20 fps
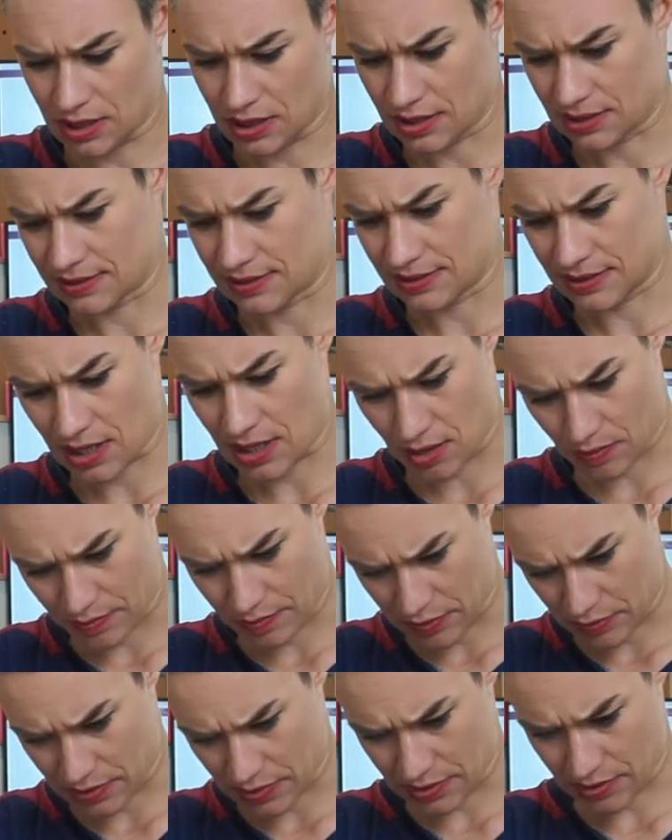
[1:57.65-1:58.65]
kids help me
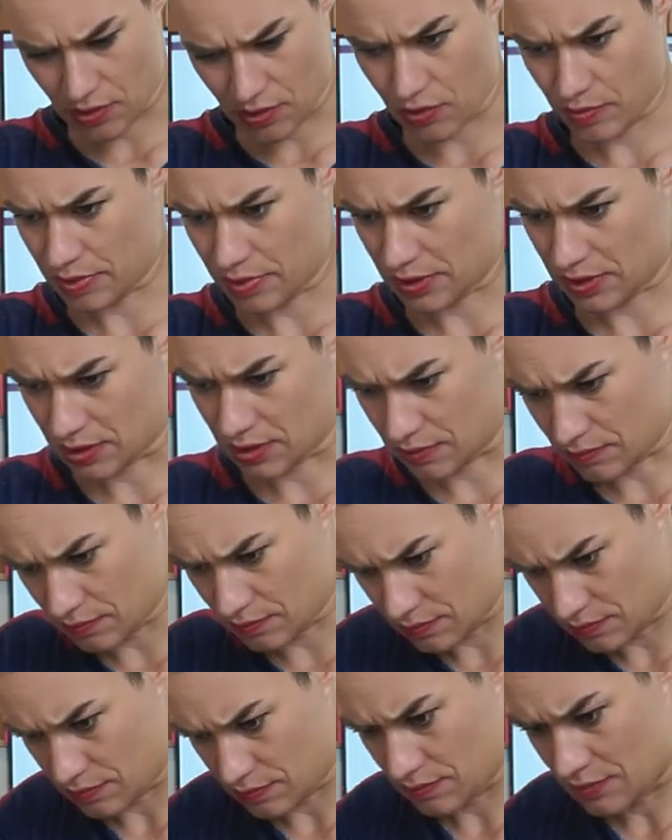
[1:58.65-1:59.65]
with opening
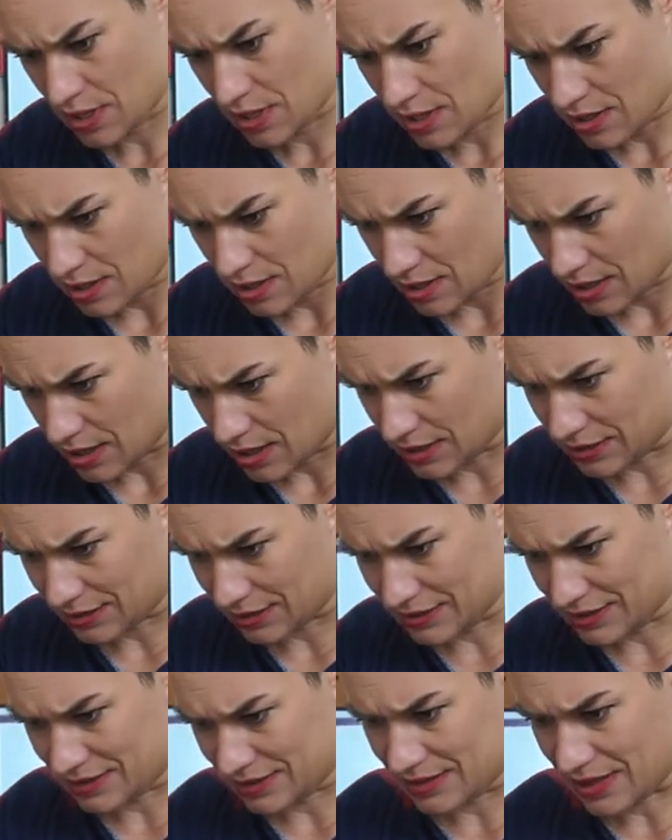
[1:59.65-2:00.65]
at
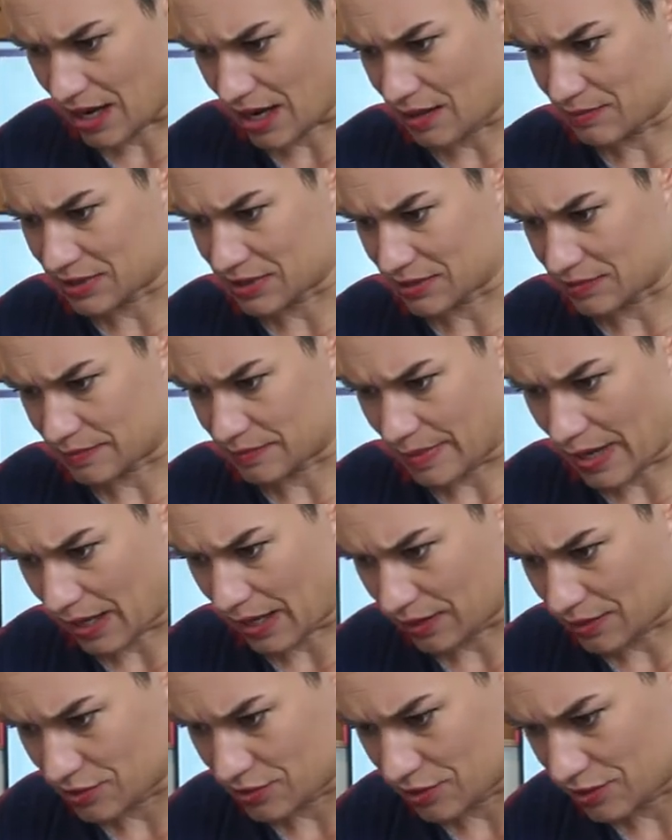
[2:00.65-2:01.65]
least Amazon
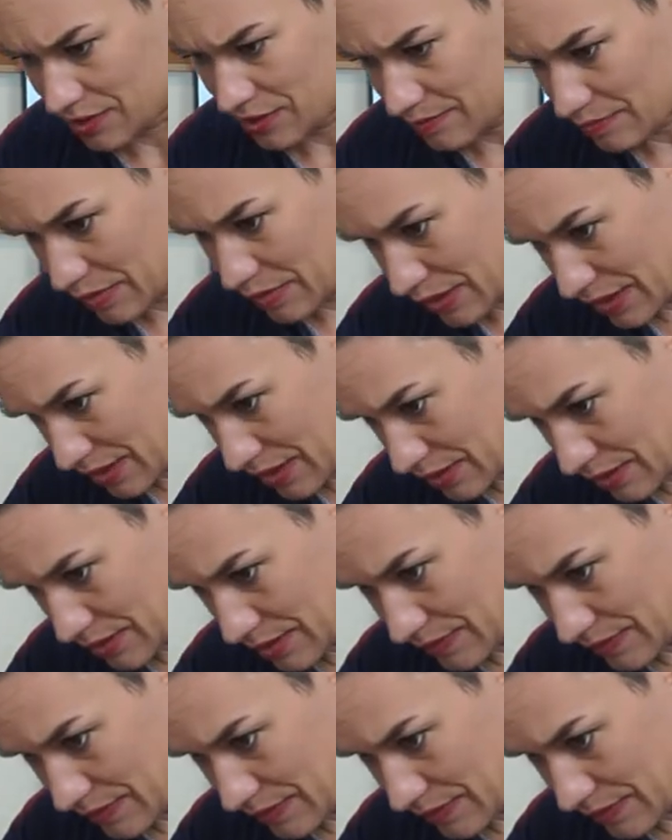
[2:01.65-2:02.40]
packages, but